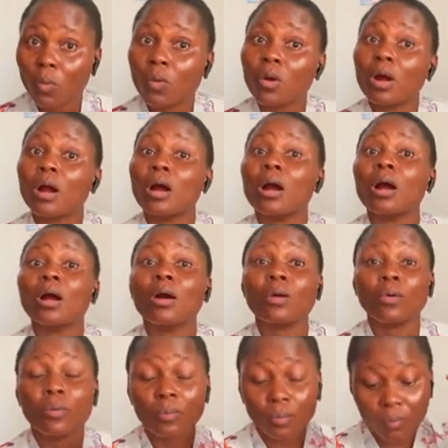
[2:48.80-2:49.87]
privileges do you
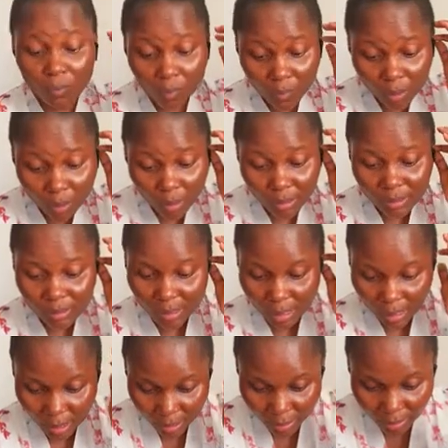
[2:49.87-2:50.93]
have that I don't have?
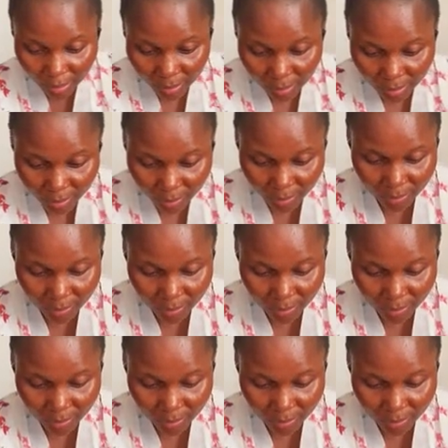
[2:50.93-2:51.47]
Exactly. Oh, see,